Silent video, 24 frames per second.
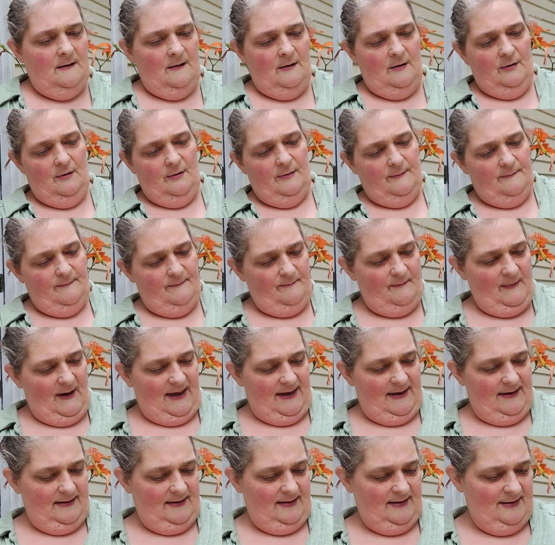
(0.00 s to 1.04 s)
oh,
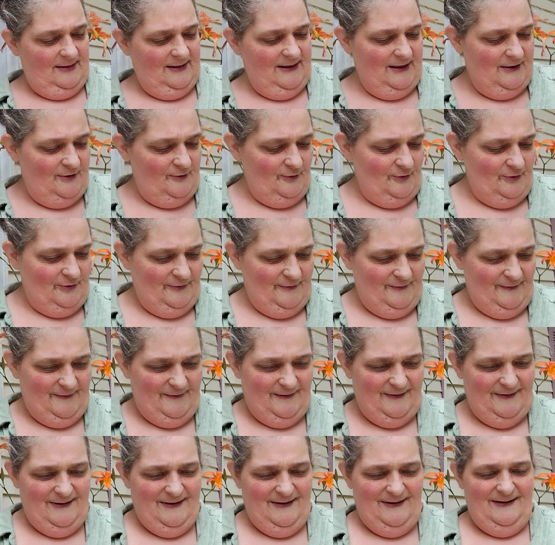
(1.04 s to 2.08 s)
my needle
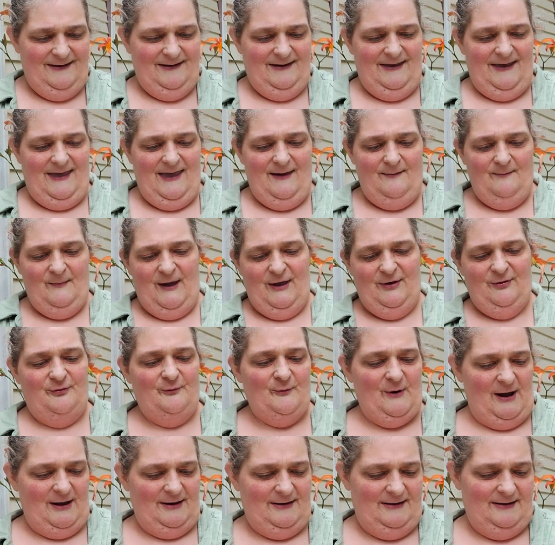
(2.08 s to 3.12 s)
and my
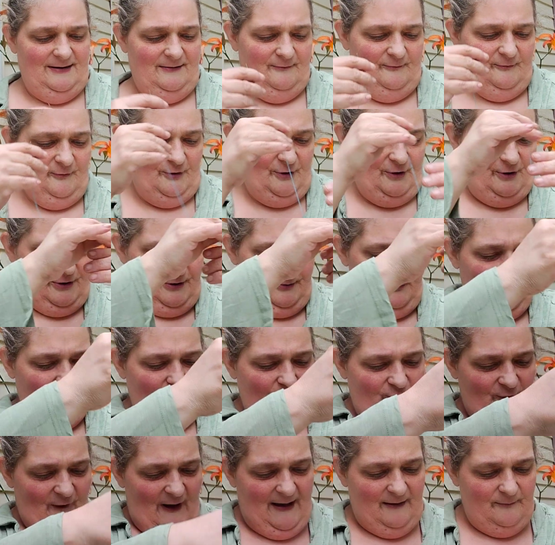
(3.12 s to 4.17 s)
thread. We're going to
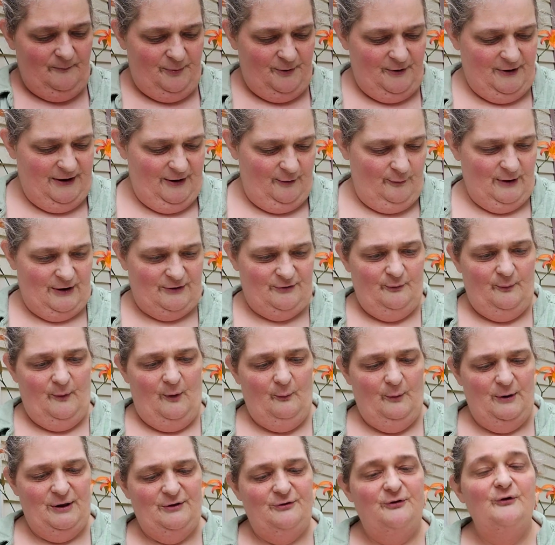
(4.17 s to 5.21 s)
move on pretty quick to
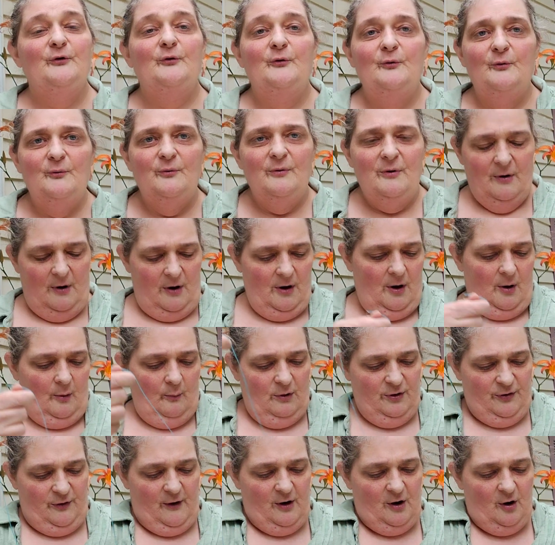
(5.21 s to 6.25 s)
what we do
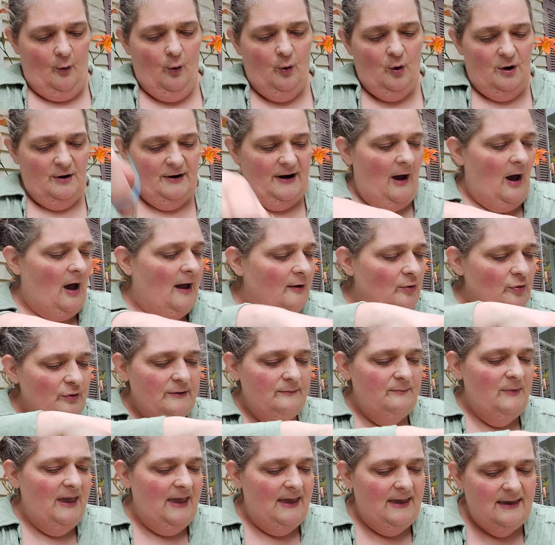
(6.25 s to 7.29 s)
with our cord. Now, I
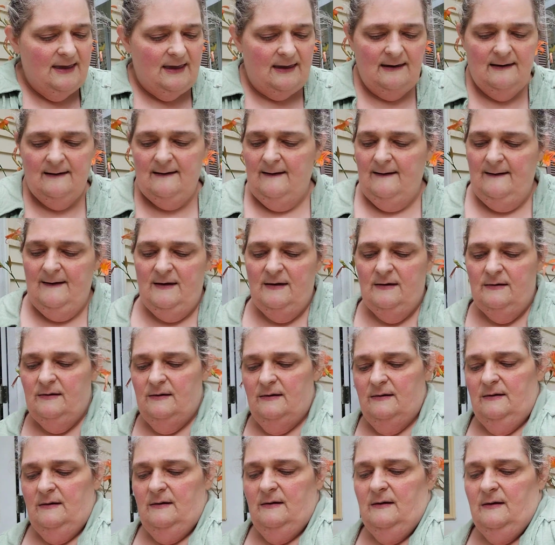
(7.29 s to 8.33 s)
only make
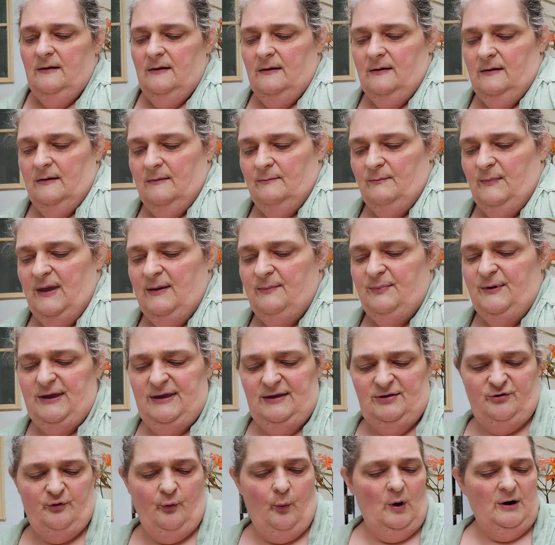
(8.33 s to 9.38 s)

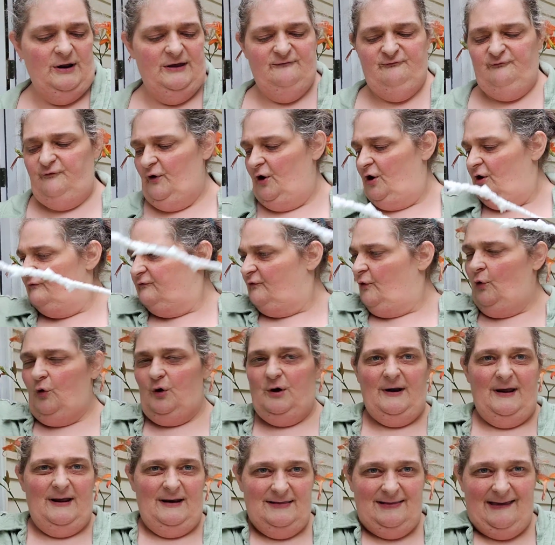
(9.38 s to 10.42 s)
maybe 20 foot of
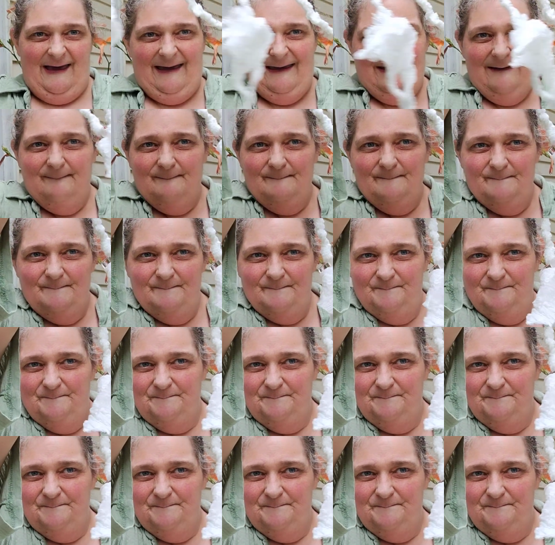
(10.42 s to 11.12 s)
cord at a time,